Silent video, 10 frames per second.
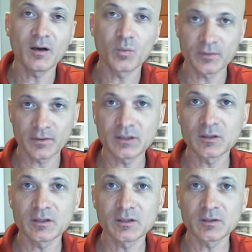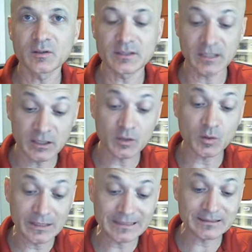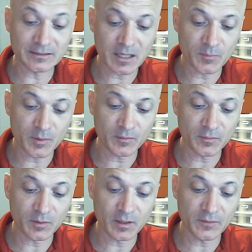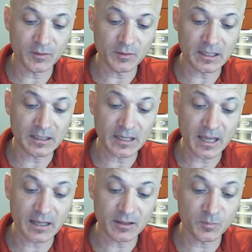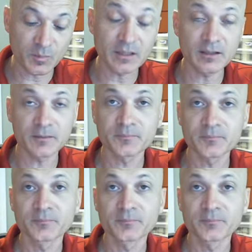One thing you can do is increase the tempo. If you're getting ahead of the beat,